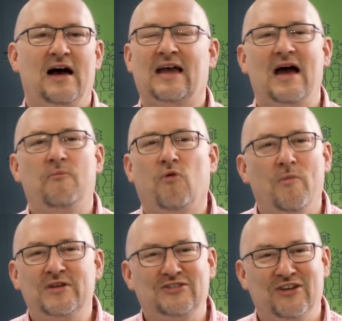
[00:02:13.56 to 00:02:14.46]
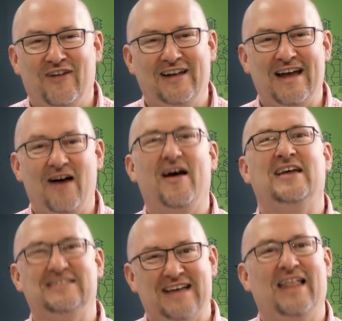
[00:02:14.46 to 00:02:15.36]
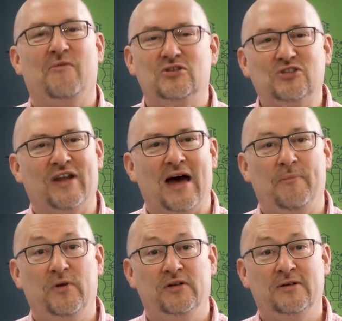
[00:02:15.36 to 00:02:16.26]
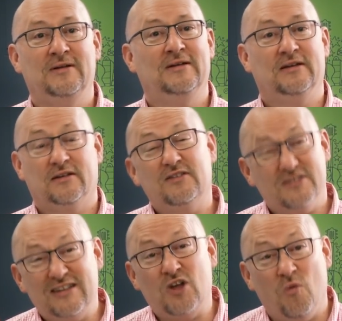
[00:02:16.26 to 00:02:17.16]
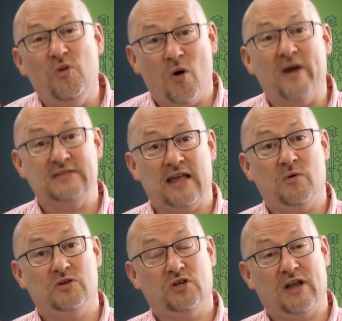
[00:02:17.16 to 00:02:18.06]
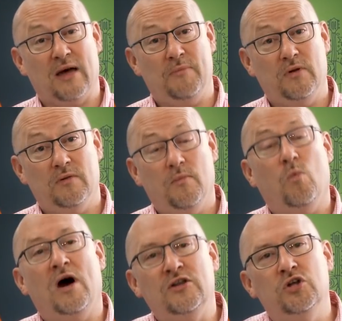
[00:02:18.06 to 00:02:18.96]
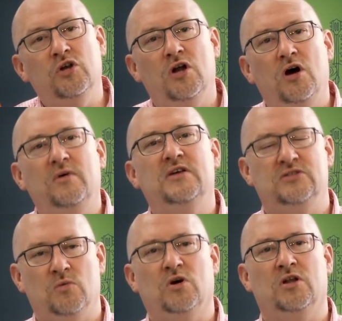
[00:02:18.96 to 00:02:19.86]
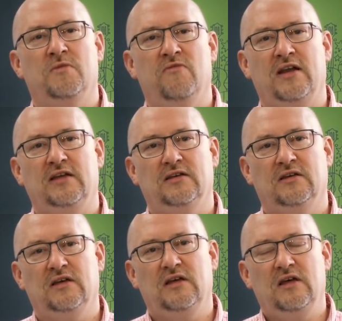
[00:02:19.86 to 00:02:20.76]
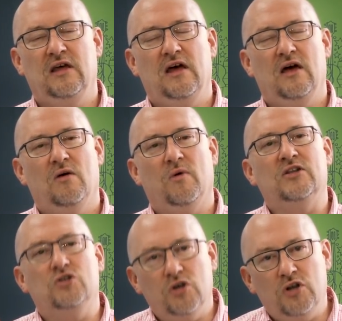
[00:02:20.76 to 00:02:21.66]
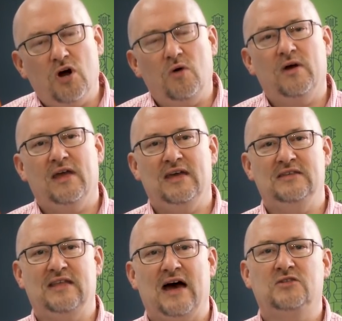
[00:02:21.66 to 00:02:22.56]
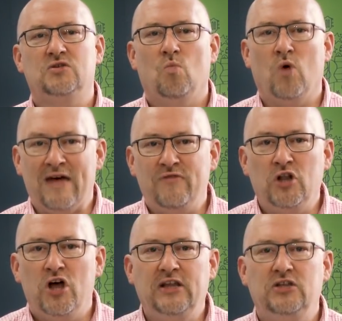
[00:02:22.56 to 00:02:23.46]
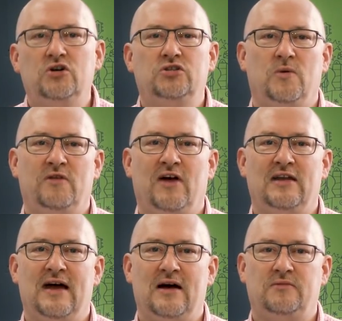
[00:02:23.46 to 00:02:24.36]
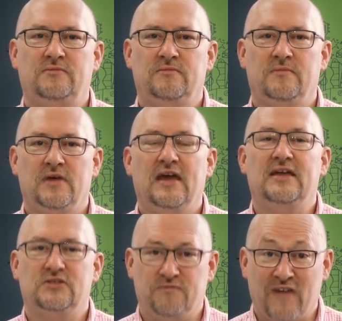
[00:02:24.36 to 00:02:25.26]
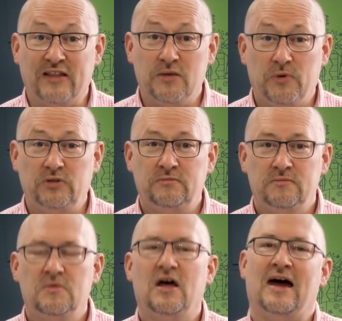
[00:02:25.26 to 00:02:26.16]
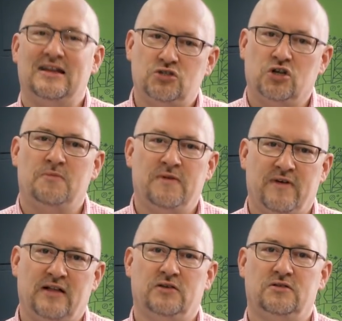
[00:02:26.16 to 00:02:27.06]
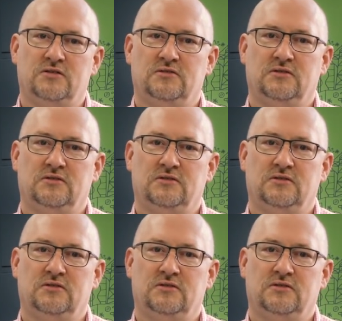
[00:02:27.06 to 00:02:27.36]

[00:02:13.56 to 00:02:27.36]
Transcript: I can't promise to you right now exactly what's going to happen because I don't know exactly what's going to happen. But what I do know is that we're going to be ready. What I do know is that whatever learning you're doing right now, it's valuable and it's going to be valued.